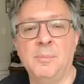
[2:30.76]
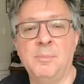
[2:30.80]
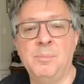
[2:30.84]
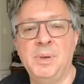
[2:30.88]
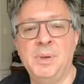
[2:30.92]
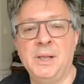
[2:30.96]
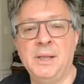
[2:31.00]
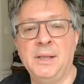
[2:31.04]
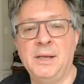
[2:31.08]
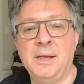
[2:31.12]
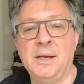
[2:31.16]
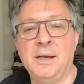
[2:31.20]

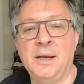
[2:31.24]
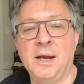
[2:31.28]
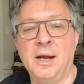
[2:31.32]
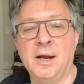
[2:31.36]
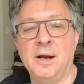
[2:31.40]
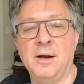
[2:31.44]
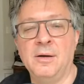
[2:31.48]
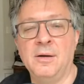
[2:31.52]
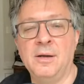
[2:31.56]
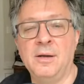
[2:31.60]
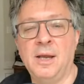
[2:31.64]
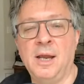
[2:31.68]

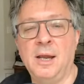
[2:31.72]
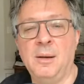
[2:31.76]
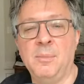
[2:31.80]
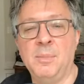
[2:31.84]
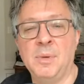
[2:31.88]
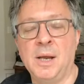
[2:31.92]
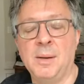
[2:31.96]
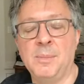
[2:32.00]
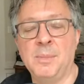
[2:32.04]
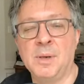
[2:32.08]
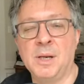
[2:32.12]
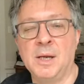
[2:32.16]
billionaire
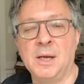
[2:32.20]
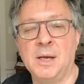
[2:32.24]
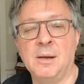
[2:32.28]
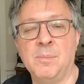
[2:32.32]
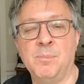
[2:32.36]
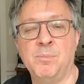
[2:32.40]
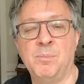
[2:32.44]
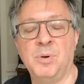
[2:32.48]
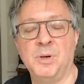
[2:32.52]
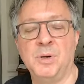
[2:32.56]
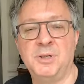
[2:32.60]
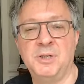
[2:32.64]
named, I'm going
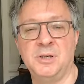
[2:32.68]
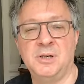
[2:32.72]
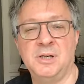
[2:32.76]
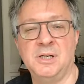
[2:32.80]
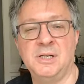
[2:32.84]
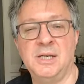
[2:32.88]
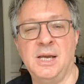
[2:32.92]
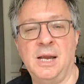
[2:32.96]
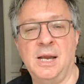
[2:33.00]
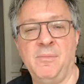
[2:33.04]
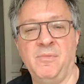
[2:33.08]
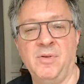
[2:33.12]
to butcher
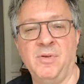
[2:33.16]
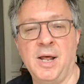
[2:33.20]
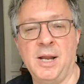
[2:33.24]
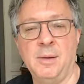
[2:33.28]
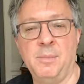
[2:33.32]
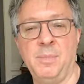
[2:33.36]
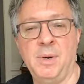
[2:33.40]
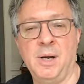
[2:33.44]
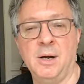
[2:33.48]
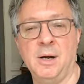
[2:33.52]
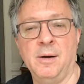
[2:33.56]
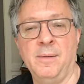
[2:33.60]
his name,
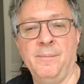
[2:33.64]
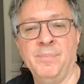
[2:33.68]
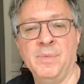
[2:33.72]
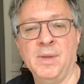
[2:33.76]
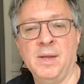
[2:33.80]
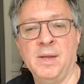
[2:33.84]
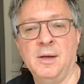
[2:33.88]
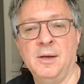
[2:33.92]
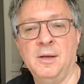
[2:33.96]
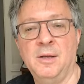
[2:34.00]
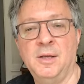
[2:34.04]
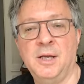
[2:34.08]
Vladimir
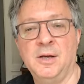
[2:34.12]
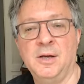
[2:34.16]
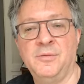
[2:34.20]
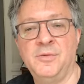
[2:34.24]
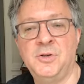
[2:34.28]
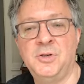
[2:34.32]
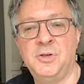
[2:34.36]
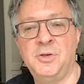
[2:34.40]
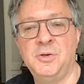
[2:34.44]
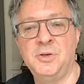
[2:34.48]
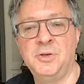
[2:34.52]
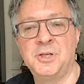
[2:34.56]

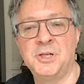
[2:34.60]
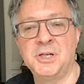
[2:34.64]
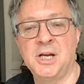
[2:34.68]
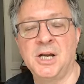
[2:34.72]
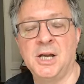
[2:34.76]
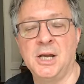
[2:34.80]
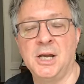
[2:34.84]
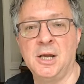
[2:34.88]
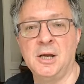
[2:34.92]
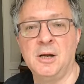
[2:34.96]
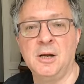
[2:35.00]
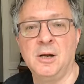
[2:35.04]

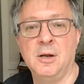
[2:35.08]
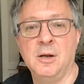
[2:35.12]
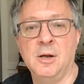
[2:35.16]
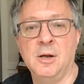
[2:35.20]
Yevtushenkov,